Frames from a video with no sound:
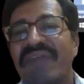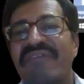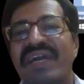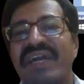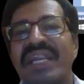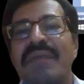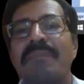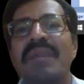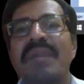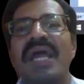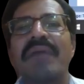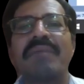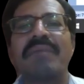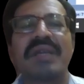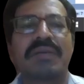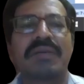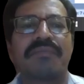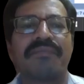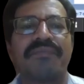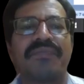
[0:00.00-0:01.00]
require a
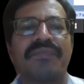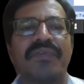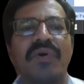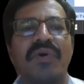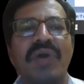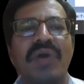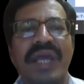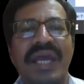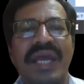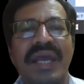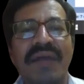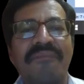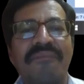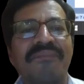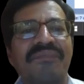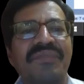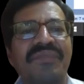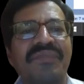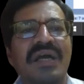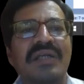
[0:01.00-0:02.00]
primer. Okay,
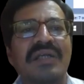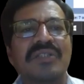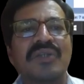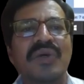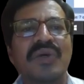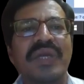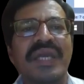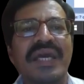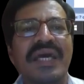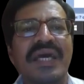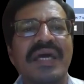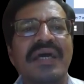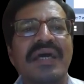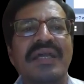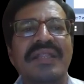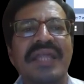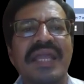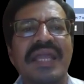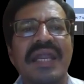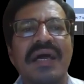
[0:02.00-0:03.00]
so
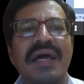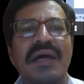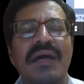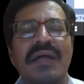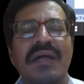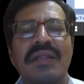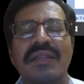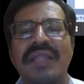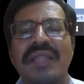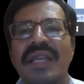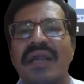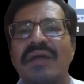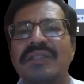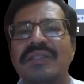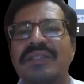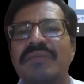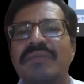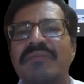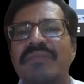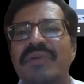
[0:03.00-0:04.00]
here there
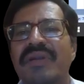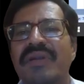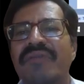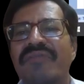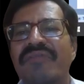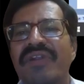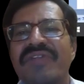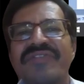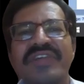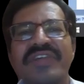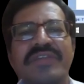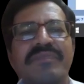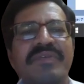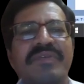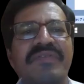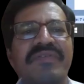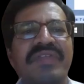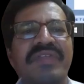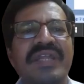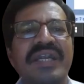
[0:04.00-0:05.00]
are some differences
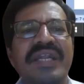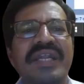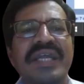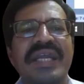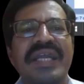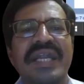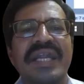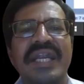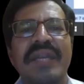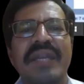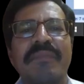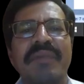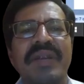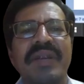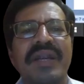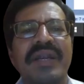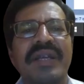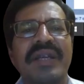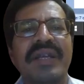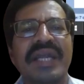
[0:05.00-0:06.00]
between the DNA
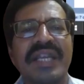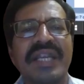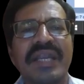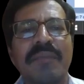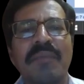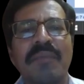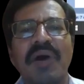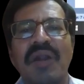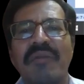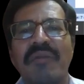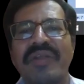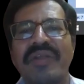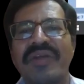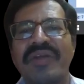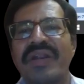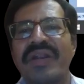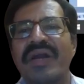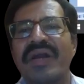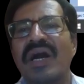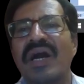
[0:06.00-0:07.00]
dependent DNA polymerase
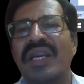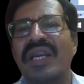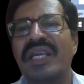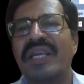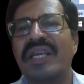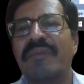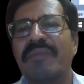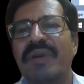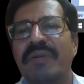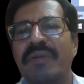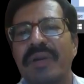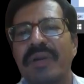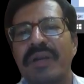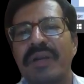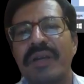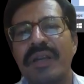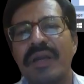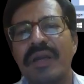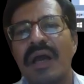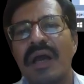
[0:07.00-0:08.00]
and RNA
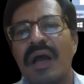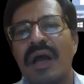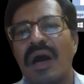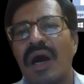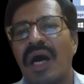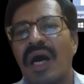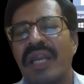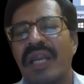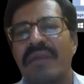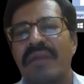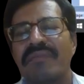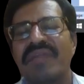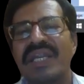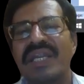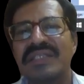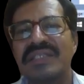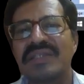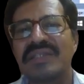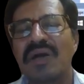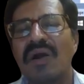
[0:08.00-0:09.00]
dependent RNA.
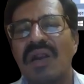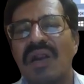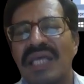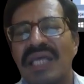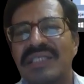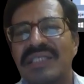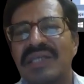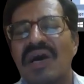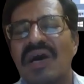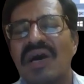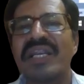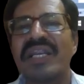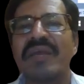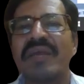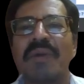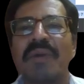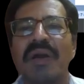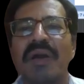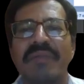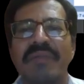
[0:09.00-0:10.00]
That is called as
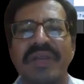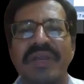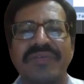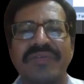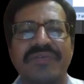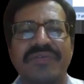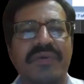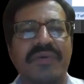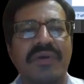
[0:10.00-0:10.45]
RNA polymerase.